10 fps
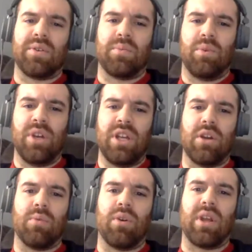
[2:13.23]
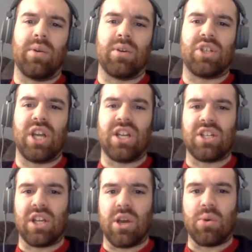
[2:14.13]
was 1 year where they were
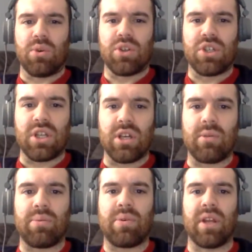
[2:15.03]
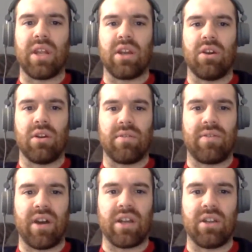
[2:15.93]
changing ownership and they couldn't
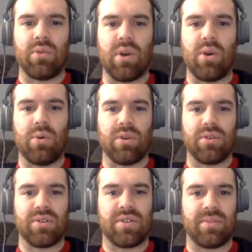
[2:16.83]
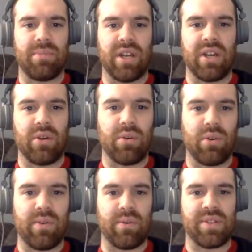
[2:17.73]
find new owners, but I don't
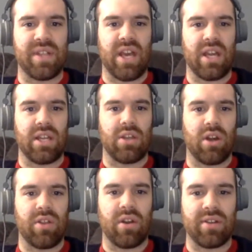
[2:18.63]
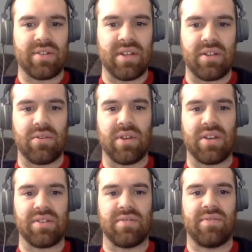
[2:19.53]
know if it was that year. I thought it said
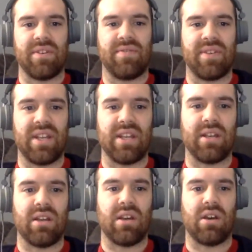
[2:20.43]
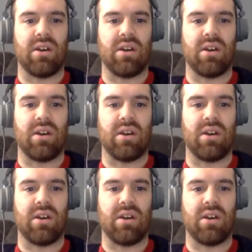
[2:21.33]
2015.